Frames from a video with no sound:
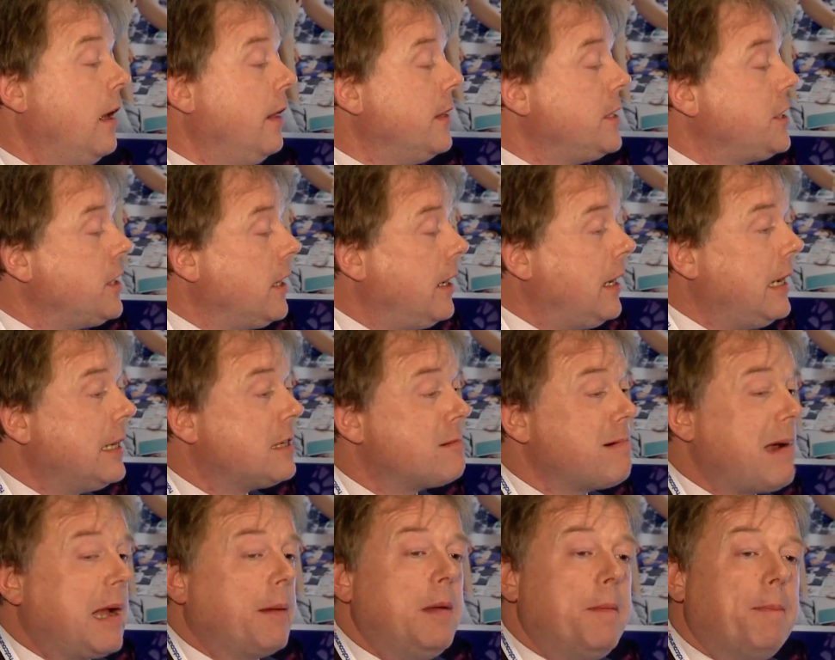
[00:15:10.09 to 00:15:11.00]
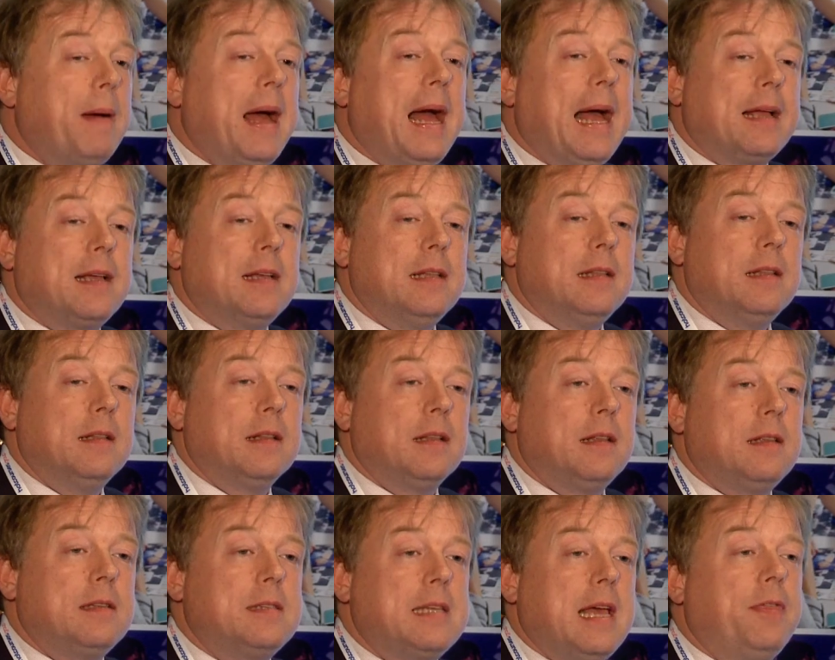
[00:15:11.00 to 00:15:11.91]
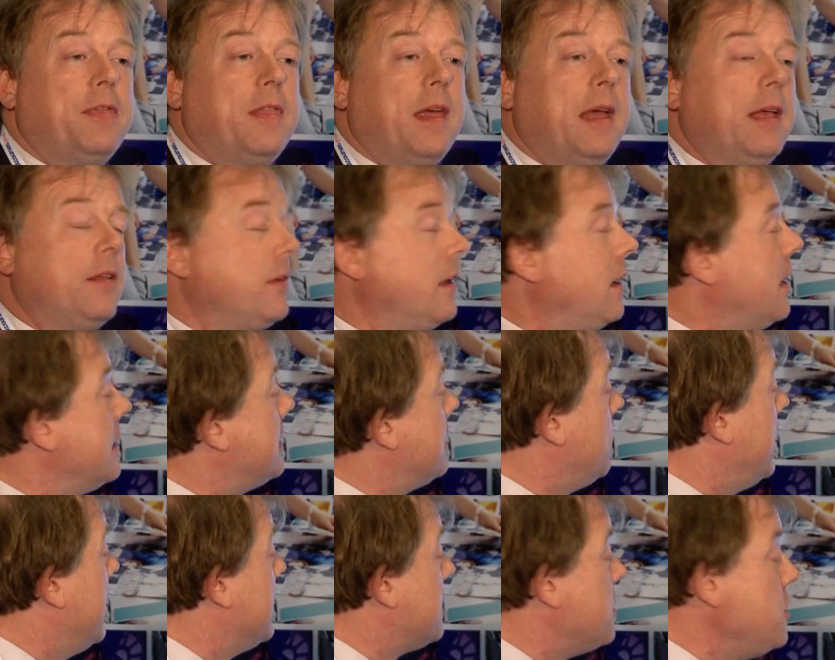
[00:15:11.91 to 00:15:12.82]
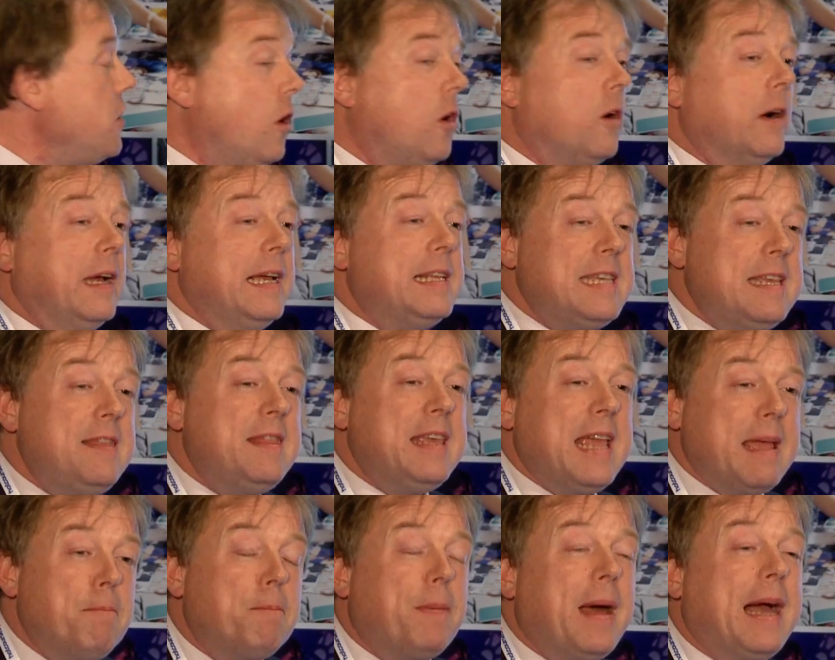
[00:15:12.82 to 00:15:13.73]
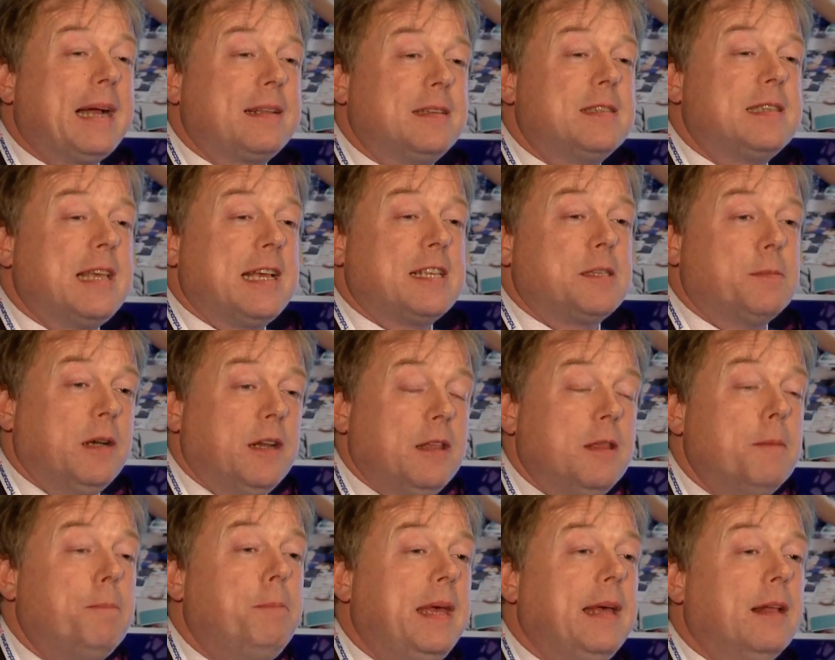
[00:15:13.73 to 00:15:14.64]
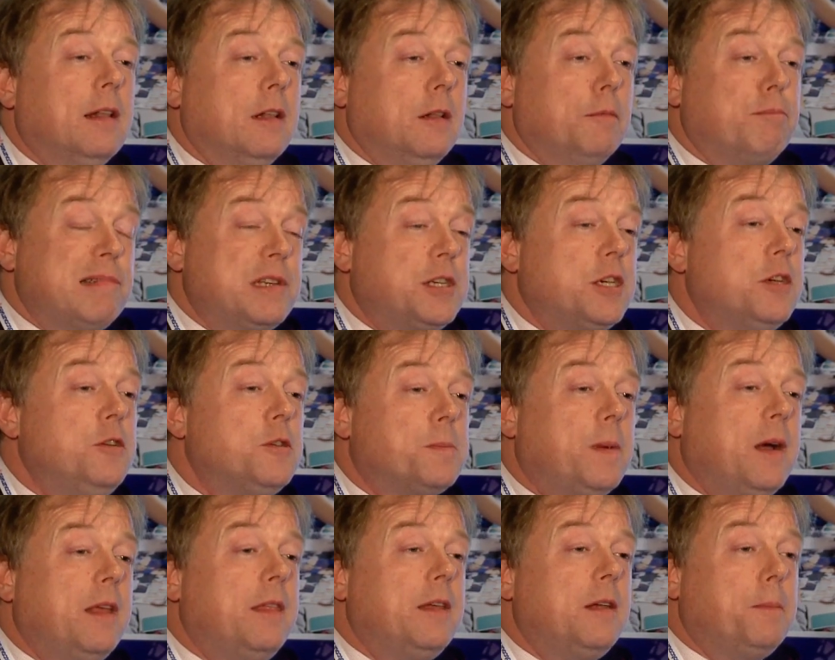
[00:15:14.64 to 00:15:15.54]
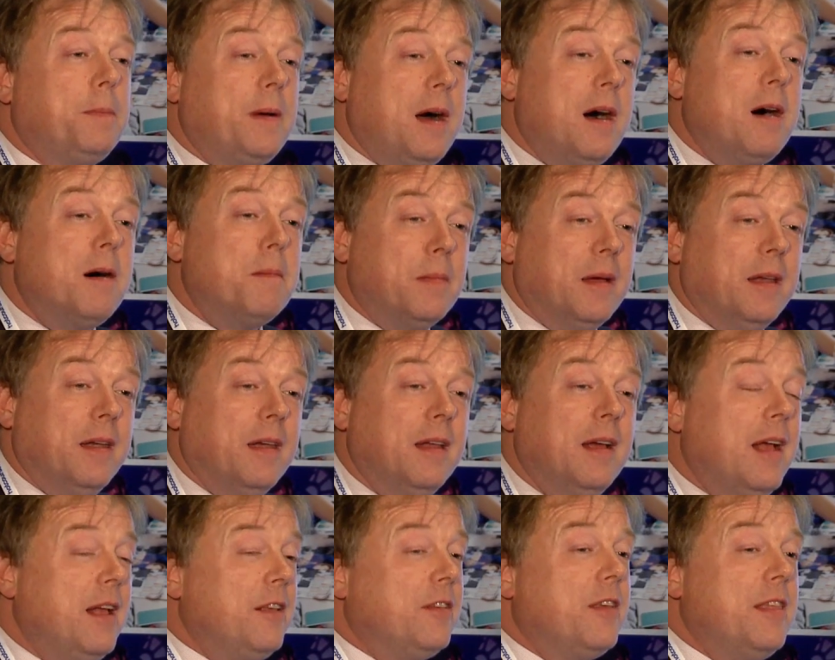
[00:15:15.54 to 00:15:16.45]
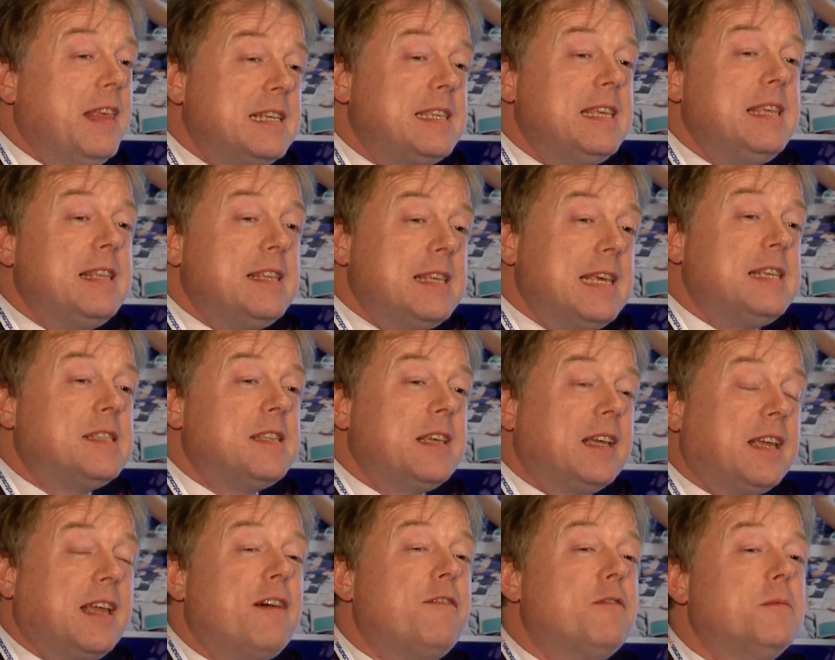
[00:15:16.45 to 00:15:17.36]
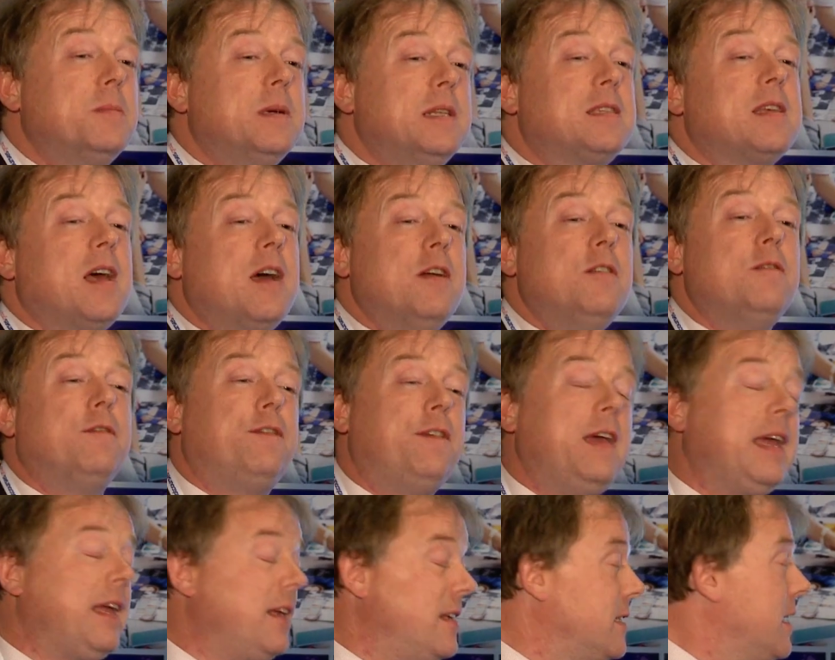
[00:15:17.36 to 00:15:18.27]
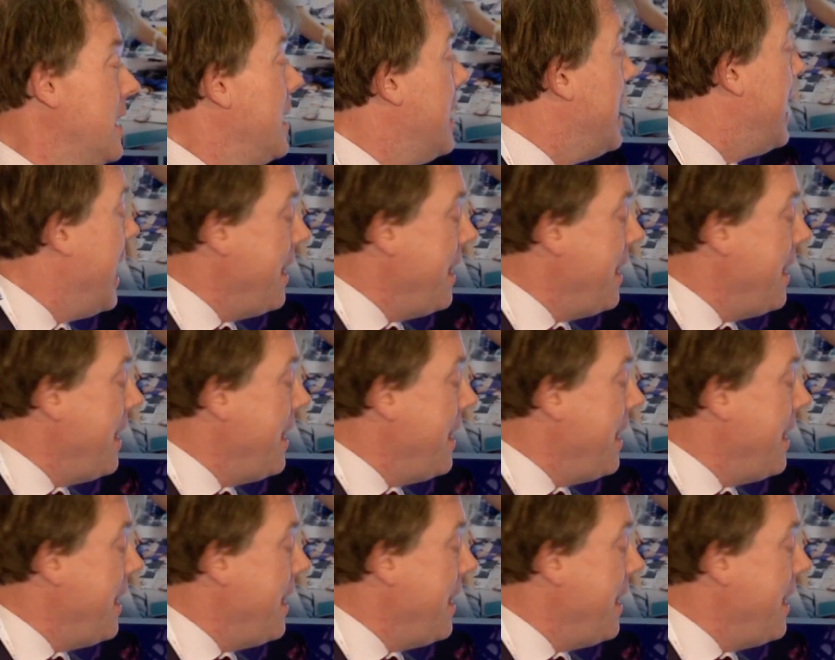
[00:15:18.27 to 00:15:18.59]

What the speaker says: And the journalist rang me back and said this, and I said, well, it's not. It's in the impact assessment of the bill produced by the department. So these are the government's own figures.